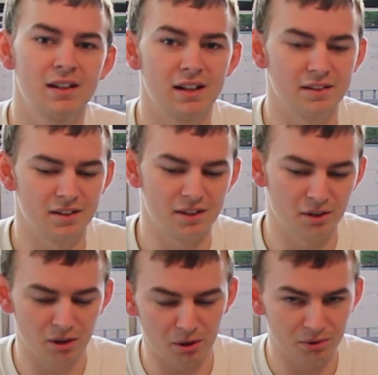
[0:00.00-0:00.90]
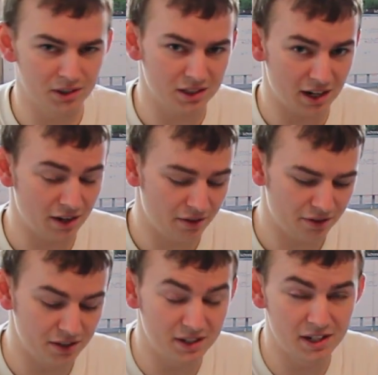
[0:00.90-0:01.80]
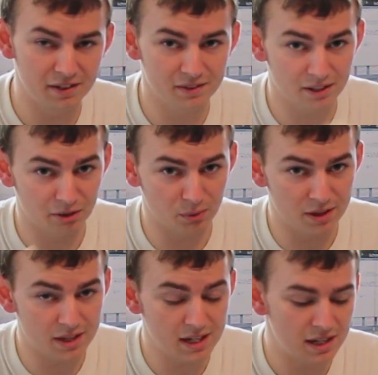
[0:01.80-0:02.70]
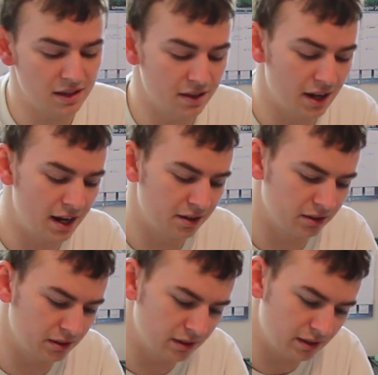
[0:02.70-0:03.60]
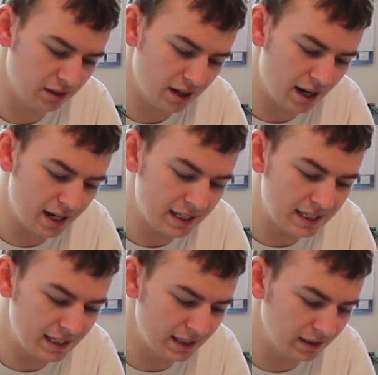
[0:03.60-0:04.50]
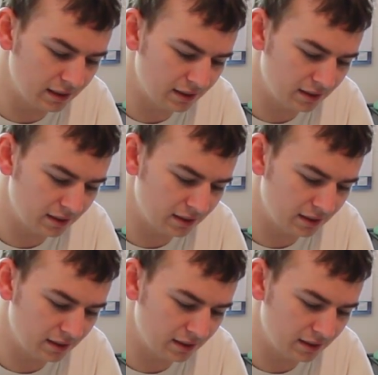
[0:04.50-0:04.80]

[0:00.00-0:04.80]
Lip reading: and then it'll only style the divs that are within the header ID